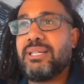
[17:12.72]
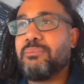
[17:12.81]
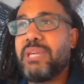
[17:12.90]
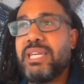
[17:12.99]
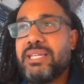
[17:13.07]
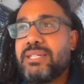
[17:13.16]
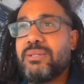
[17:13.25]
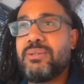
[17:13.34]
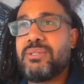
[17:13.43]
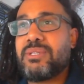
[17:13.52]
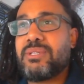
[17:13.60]
many
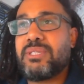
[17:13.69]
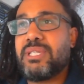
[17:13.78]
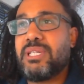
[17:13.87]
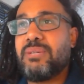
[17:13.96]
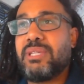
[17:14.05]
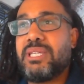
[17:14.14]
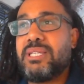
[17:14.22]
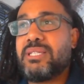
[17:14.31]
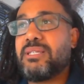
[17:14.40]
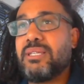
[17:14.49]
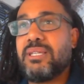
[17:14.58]
issues, continuing
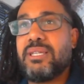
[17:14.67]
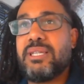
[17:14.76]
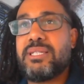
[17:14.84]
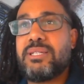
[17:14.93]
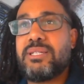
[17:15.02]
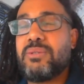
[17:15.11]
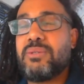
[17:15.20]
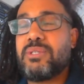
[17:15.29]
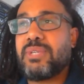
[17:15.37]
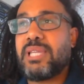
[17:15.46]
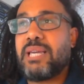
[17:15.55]
these issues
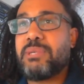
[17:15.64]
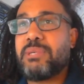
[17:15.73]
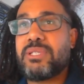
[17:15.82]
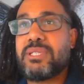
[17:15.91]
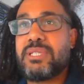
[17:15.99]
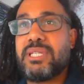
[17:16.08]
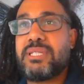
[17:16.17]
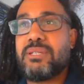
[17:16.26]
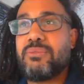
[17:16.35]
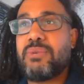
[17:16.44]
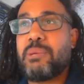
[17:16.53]
of climate
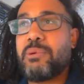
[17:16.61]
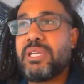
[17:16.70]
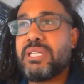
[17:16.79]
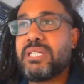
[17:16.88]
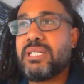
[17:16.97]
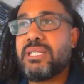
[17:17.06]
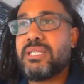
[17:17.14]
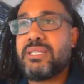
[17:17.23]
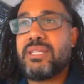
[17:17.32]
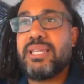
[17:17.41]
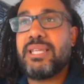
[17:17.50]
justice, of
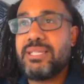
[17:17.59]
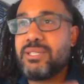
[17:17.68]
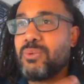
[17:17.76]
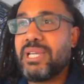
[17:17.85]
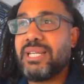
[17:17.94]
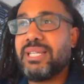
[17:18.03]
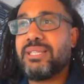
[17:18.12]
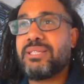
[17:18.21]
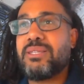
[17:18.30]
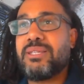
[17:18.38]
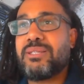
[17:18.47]
reparations, intertwining
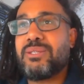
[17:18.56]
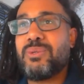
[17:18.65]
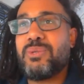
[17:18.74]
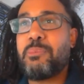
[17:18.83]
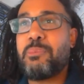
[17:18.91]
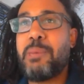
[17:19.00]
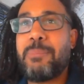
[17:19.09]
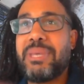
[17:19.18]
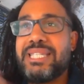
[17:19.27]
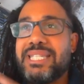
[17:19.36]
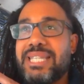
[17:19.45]
the two, the
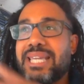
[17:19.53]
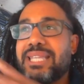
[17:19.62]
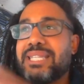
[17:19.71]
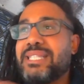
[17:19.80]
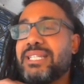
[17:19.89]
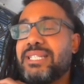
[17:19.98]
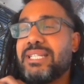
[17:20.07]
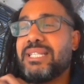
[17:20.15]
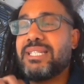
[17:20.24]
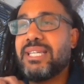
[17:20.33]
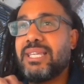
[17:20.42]
Pempanzie, the
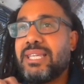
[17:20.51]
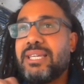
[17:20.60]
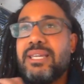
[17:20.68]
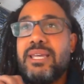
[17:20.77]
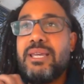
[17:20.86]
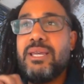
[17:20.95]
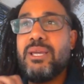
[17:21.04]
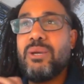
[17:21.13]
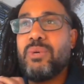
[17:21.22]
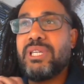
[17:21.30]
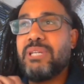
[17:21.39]
stitching together.
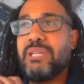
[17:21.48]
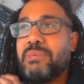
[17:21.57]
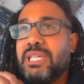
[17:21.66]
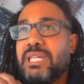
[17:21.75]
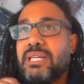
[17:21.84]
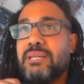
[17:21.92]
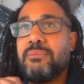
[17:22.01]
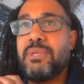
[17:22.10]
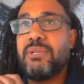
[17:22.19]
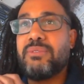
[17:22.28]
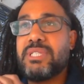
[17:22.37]
We're going to be
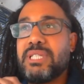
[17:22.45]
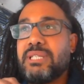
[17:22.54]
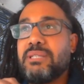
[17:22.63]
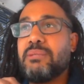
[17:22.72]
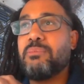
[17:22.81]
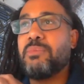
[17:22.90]
obviously